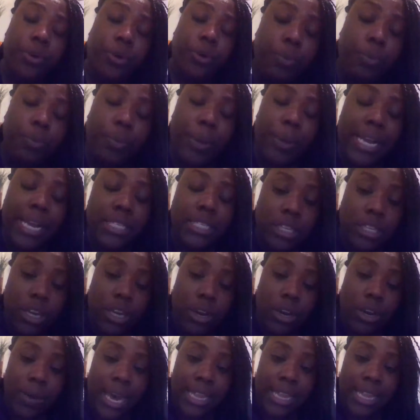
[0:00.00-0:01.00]
And so I
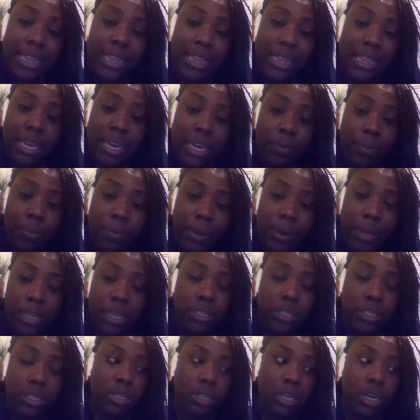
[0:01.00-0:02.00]
think what
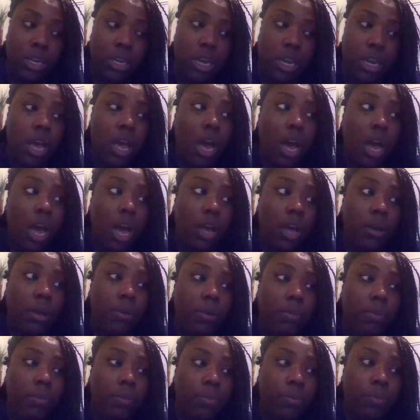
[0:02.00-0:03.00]

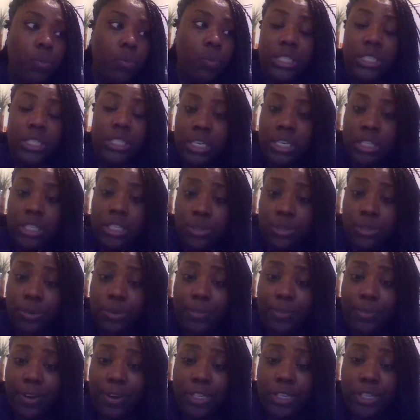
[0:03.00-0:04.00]
Will did is just refer
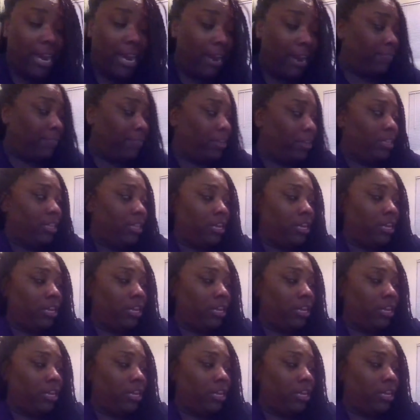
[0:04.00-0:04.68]
to everything